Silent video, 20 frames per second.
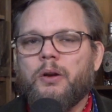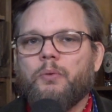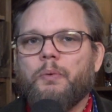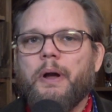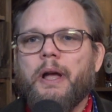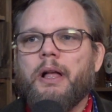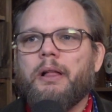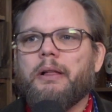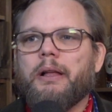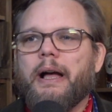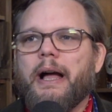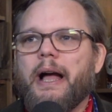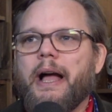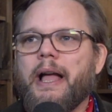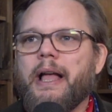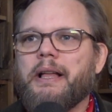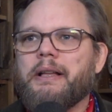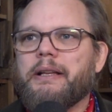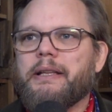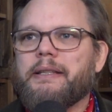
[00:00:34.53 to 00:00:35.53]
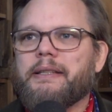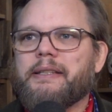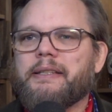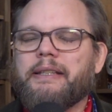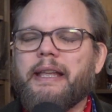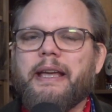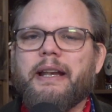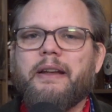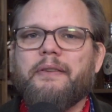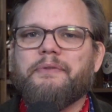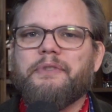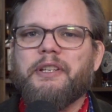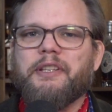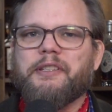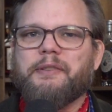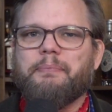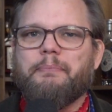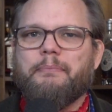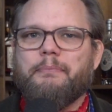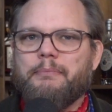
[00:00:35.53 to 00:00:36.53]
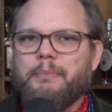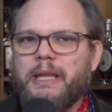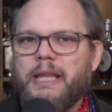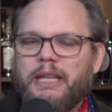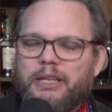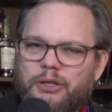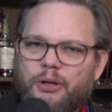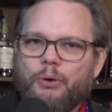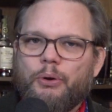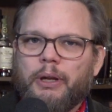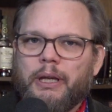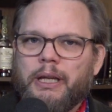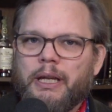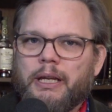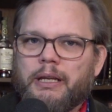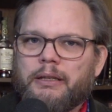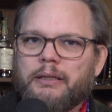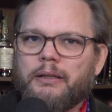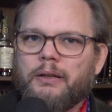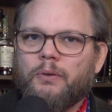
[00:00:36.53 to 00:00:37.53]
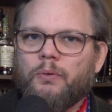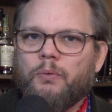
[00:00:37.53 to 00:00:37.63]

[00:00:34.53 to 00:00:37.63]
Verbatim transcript: Well, instead of just me doing it,